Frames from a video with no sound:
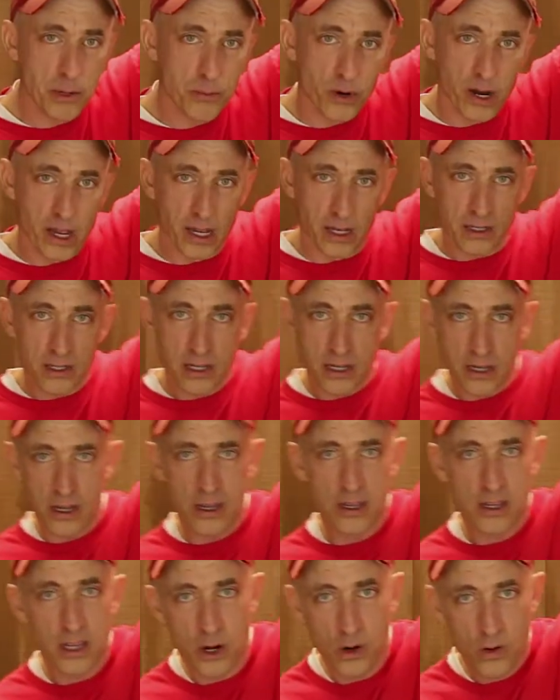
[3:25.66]
brains,
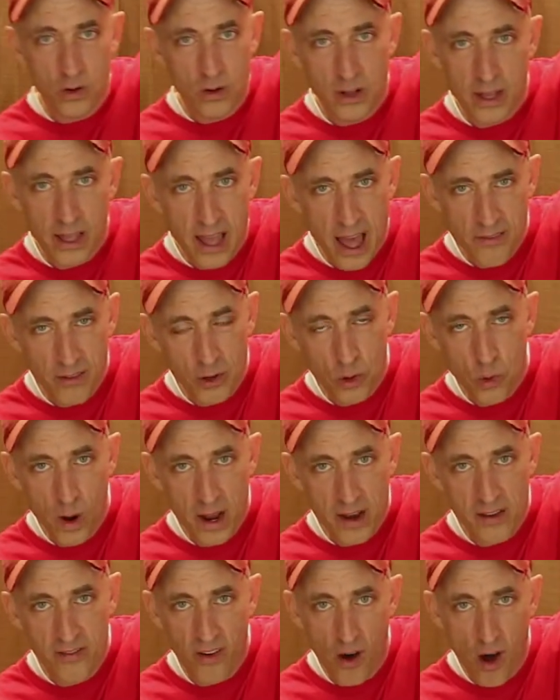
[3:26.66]
haven't
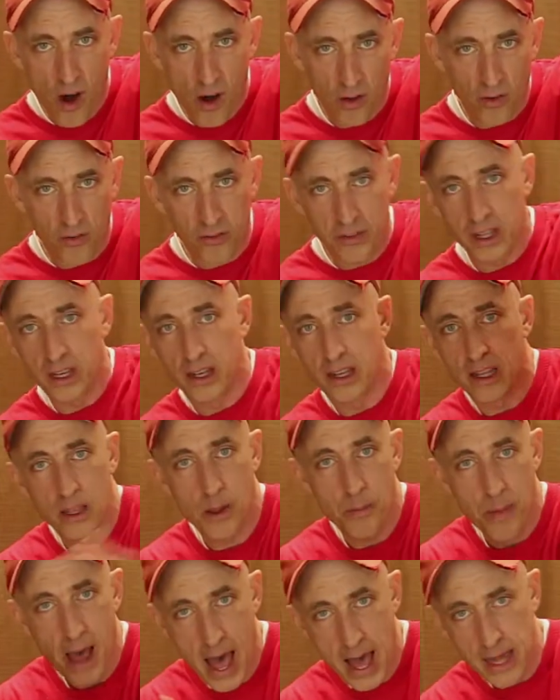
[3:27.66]
quite evolved in
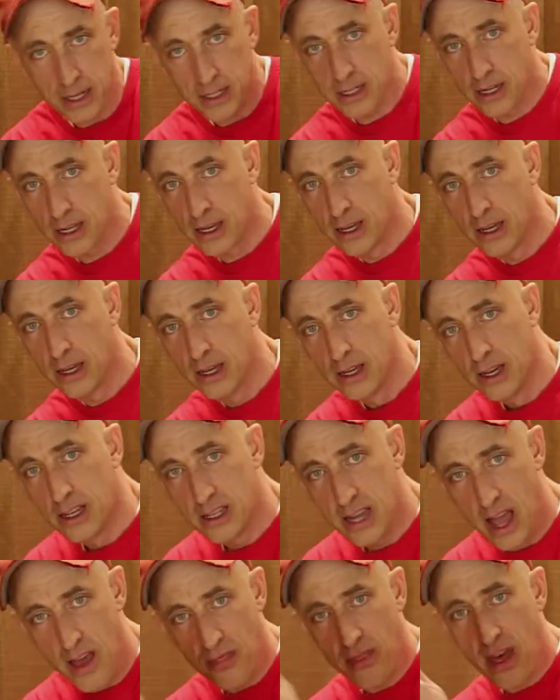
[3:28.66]
the past
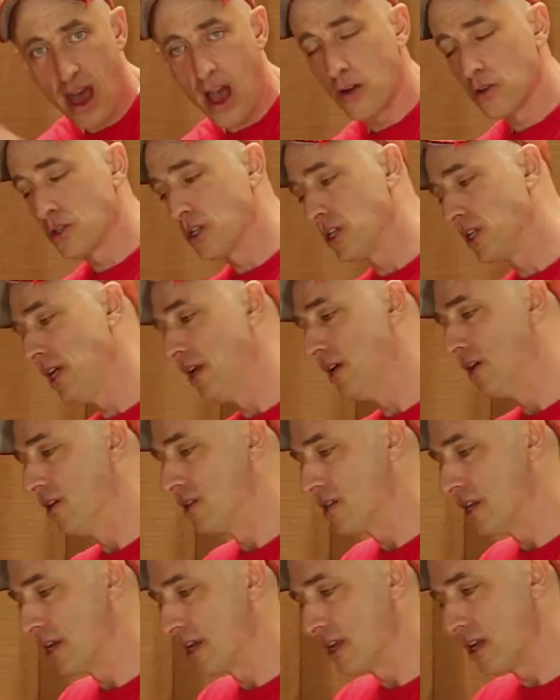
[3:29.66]
10,000
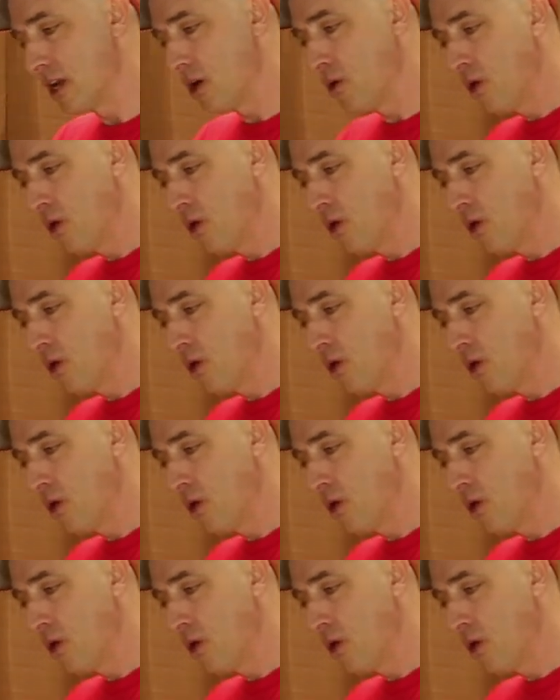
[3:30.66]
years. And,